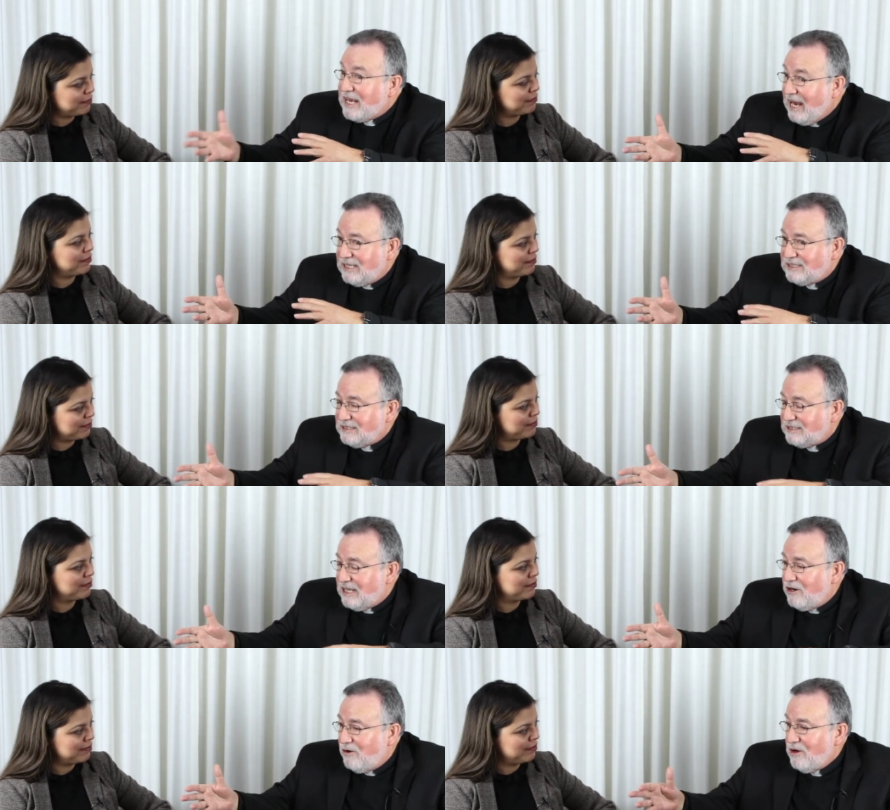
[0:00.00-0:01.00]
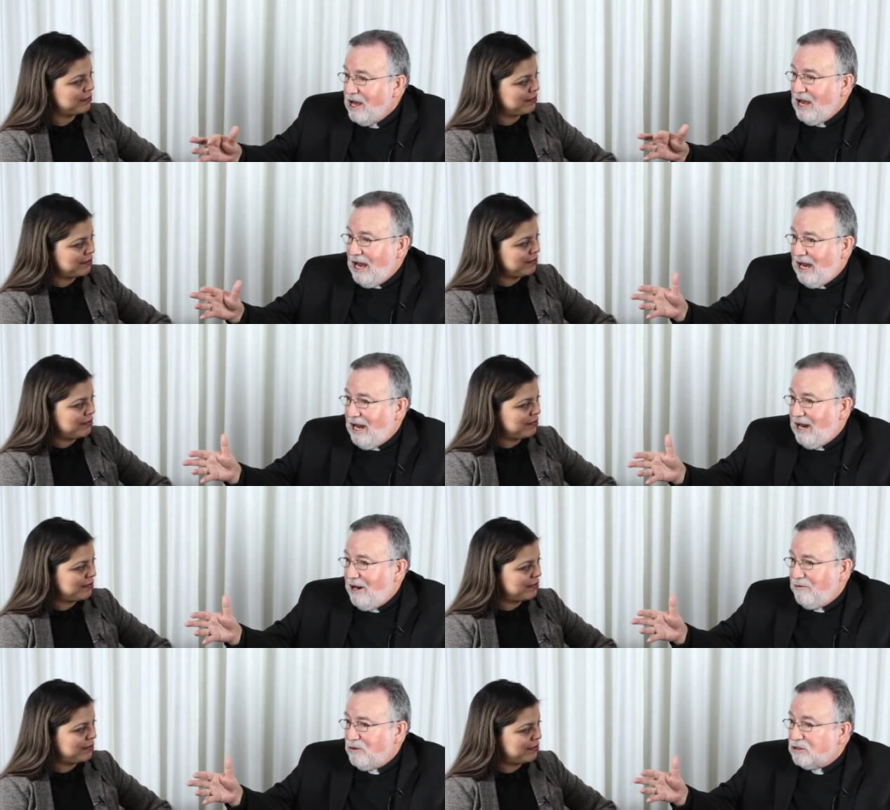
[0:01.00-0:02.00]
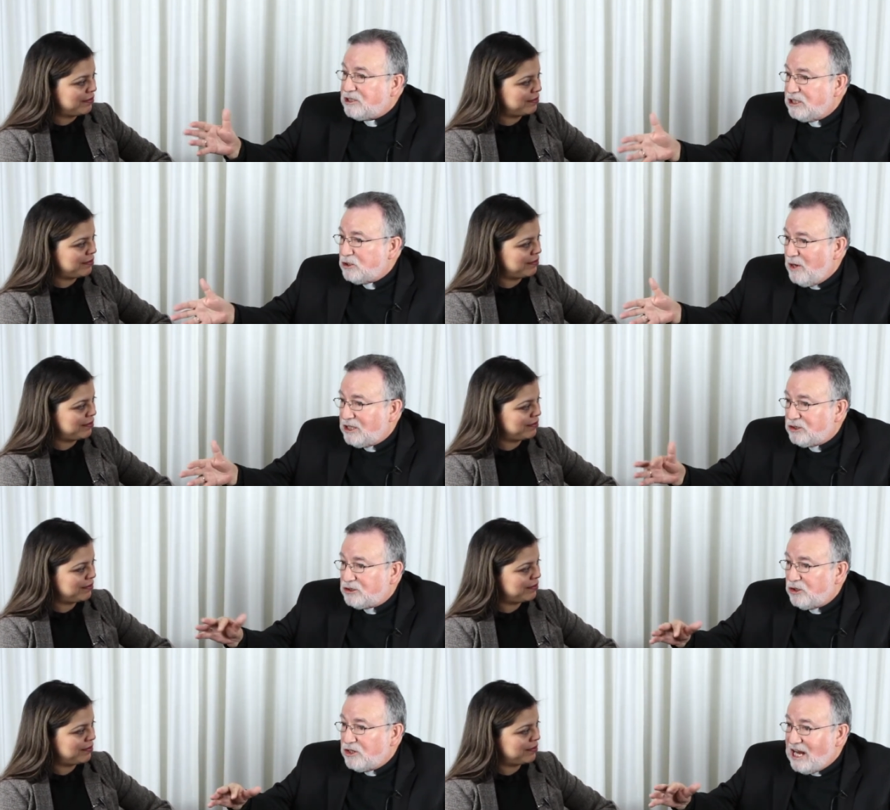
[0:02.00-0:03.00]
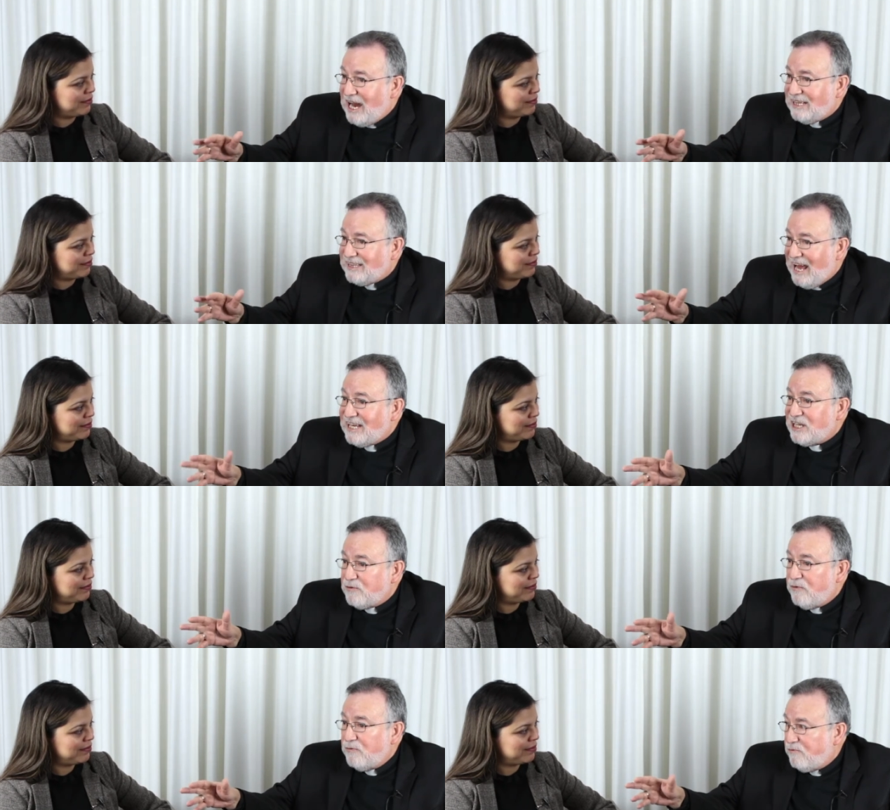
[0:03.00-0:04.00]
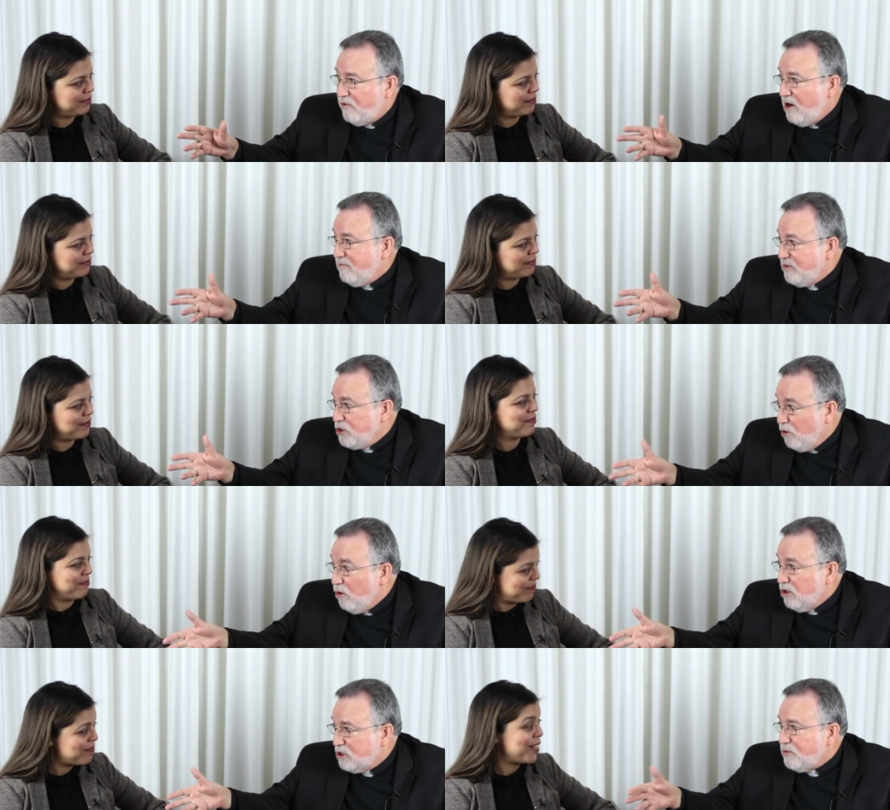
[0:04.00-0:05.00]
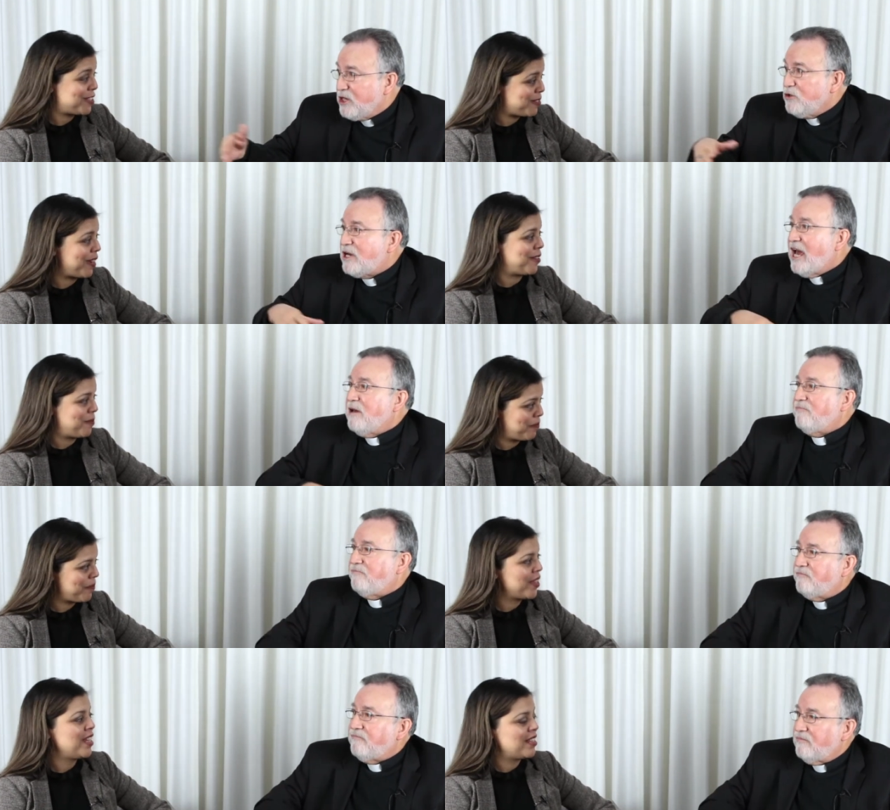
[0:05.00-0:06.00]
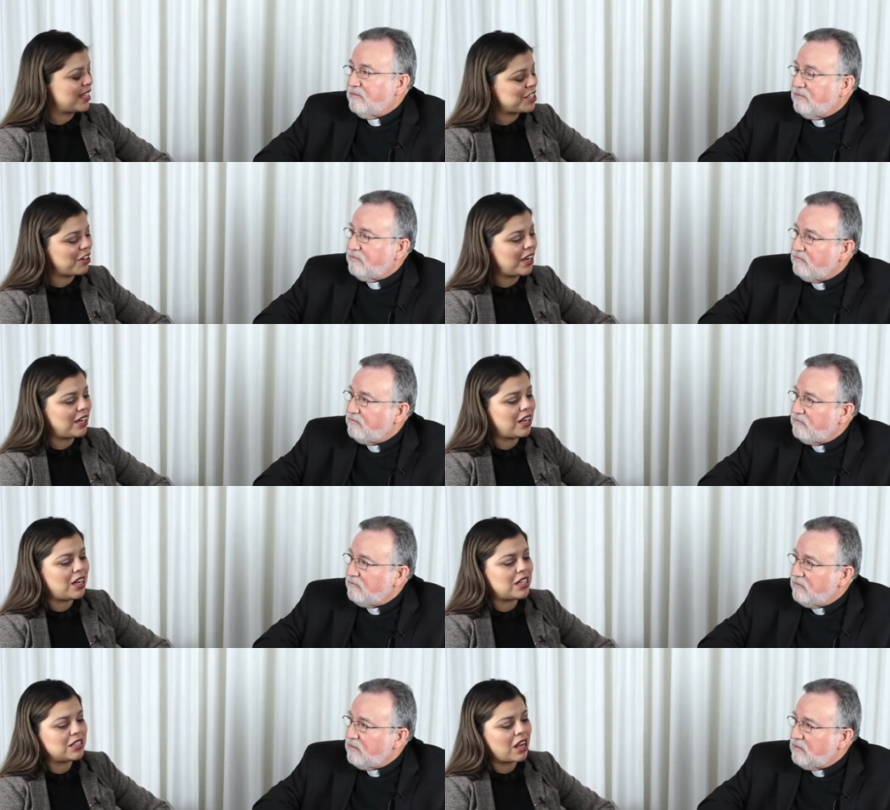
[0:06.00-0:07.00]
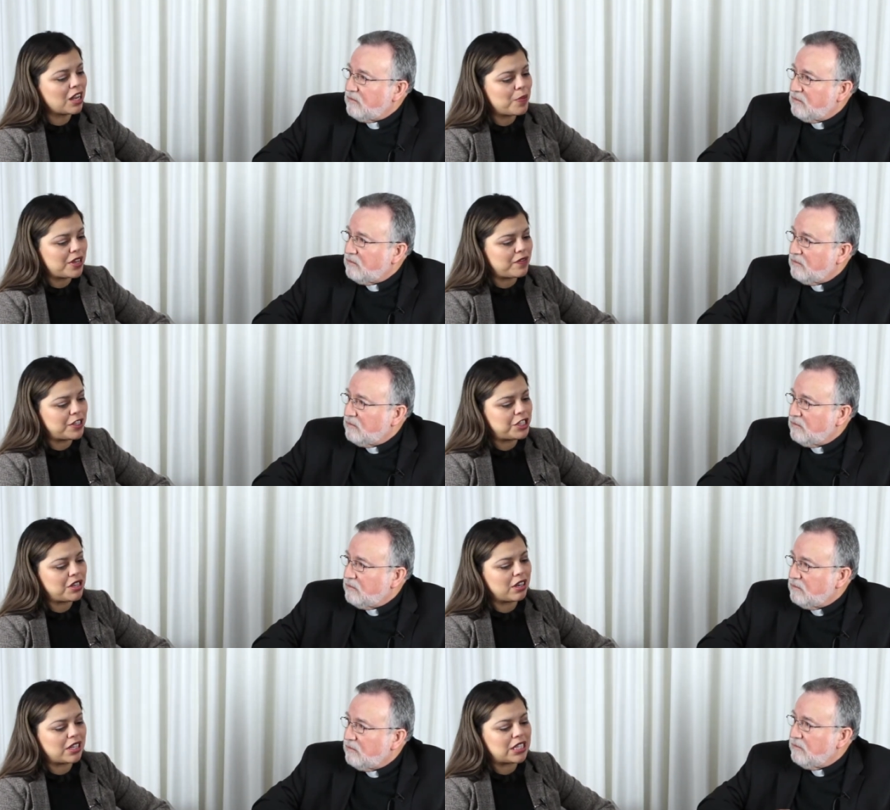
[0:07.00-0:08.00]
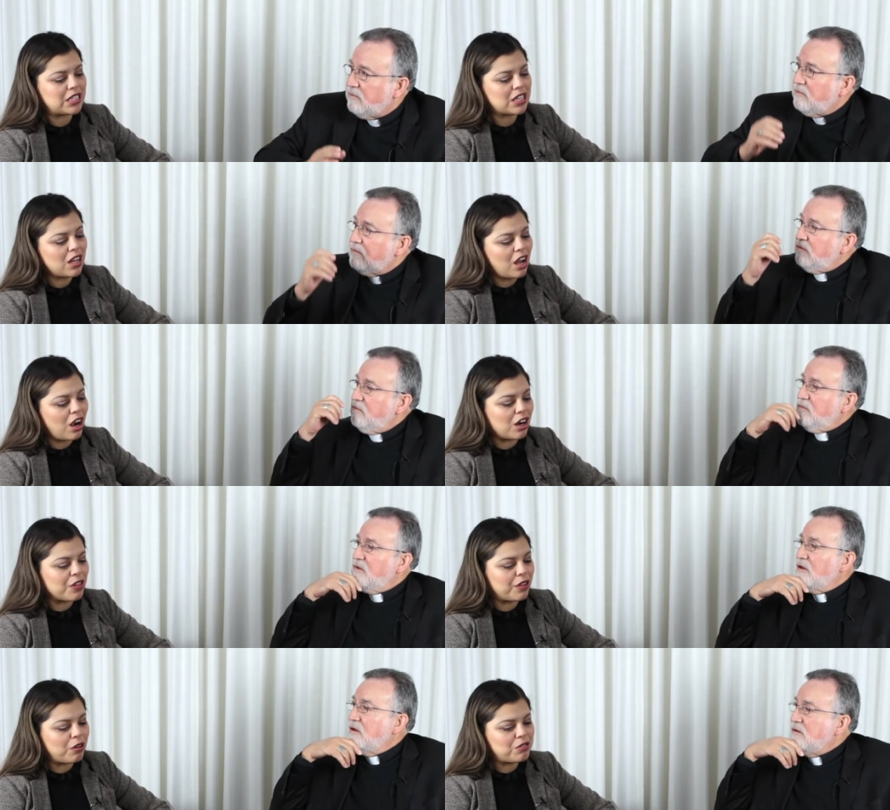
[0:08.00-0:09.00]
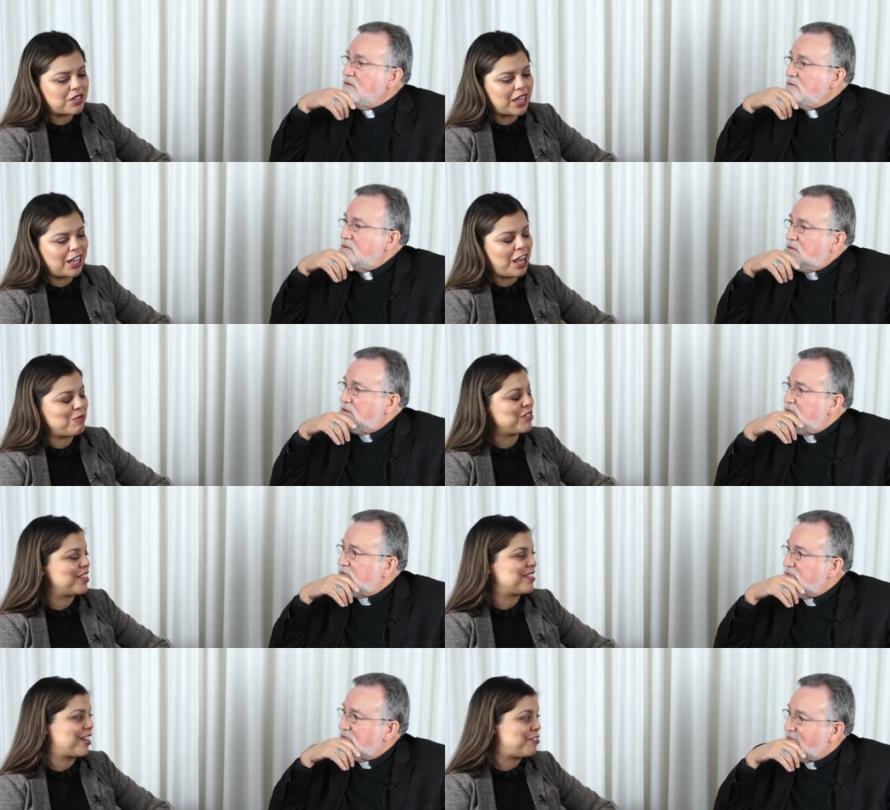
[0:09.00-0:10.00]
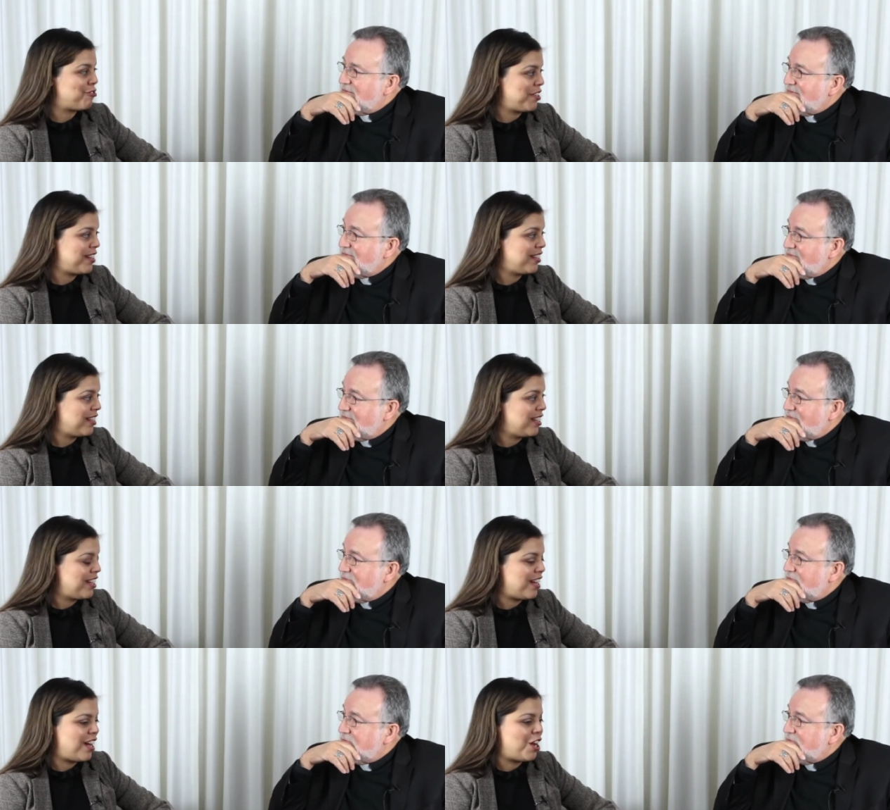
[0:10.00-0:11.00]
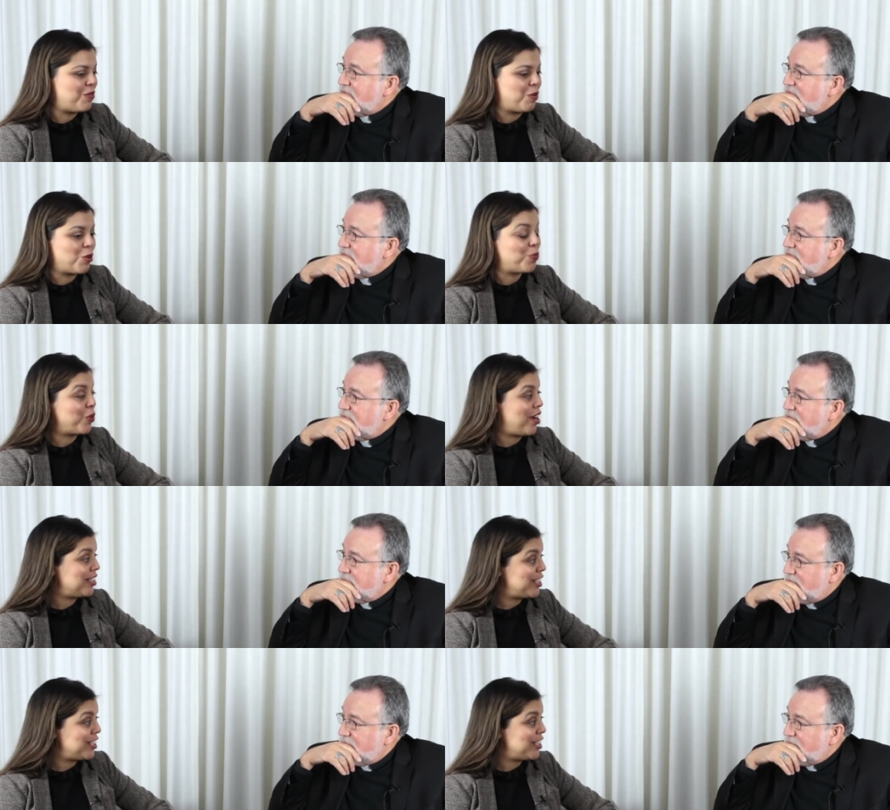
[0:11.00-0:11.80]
Speaker 1: cases, they're uh, their situations are not that different from yours That's when you right. came.
Speaker 2: That's right. Uh, DACA beneficiaries are those that came to this country. Um, they were brought